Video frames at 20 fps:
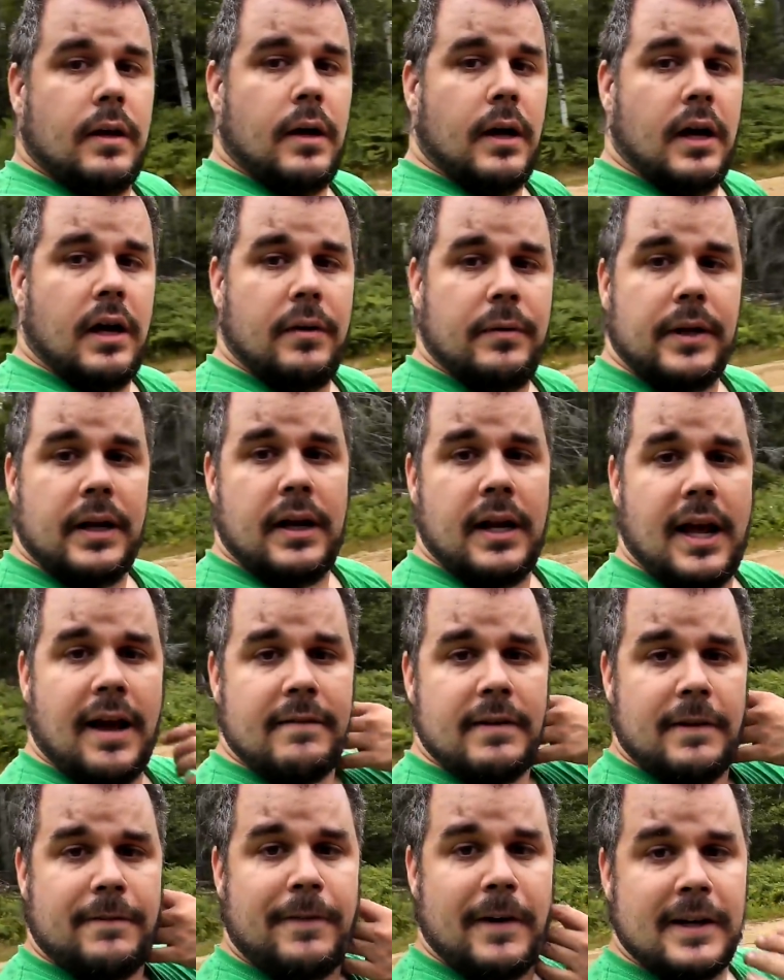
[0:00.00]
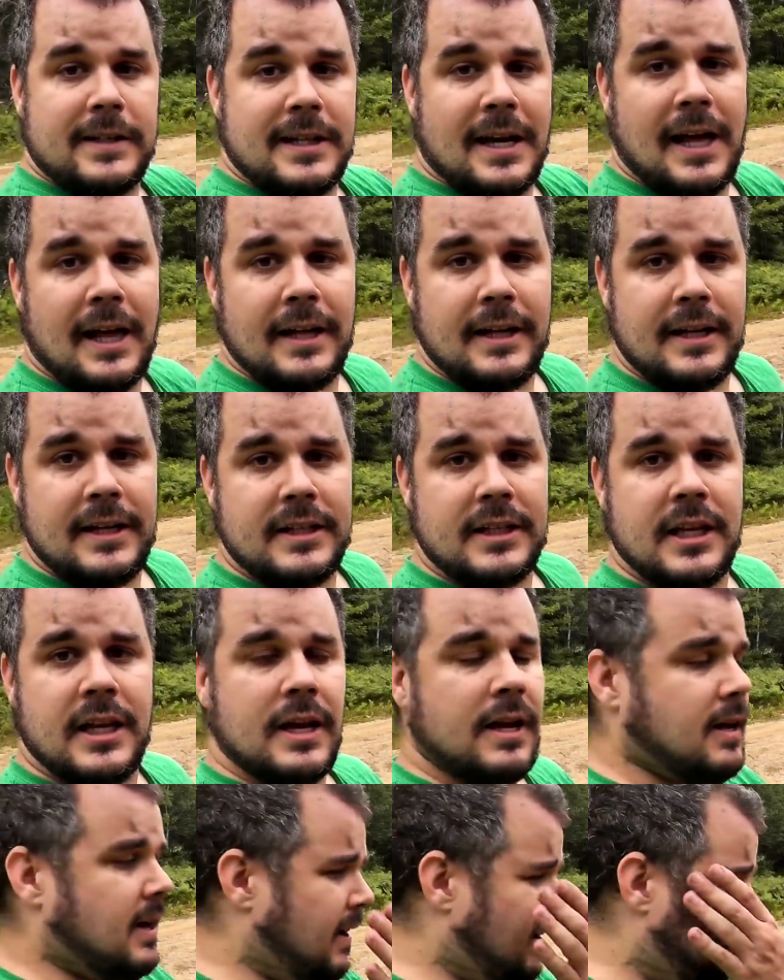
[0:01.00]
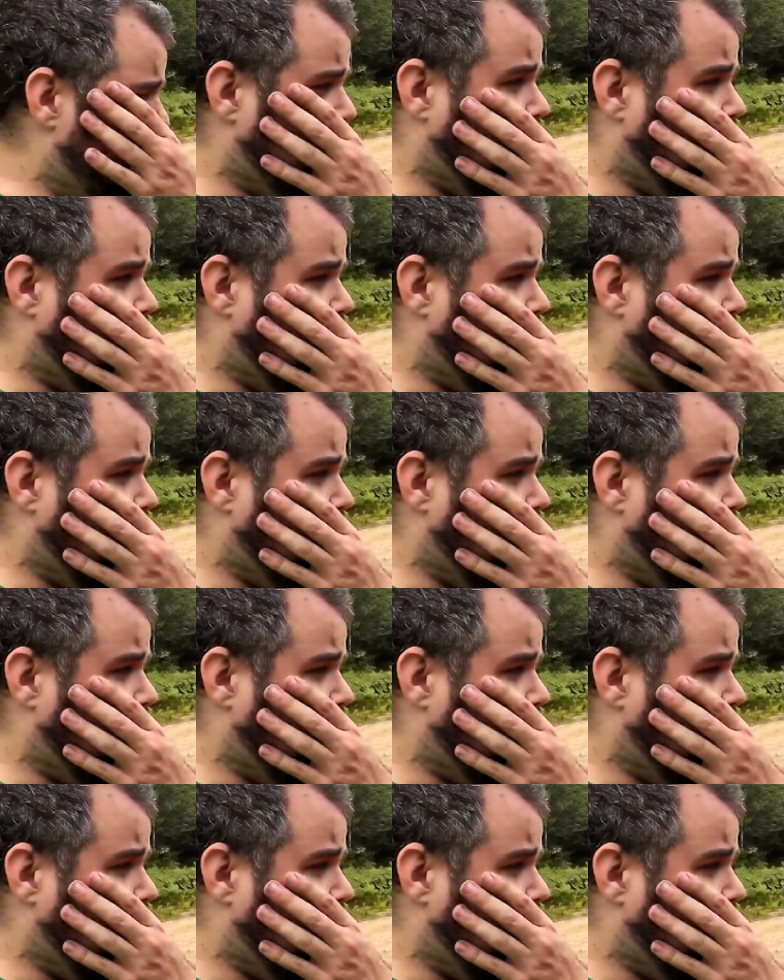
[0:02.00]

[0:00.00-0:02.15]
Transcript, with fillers: Uh, we didn't have any fatalities. Uh,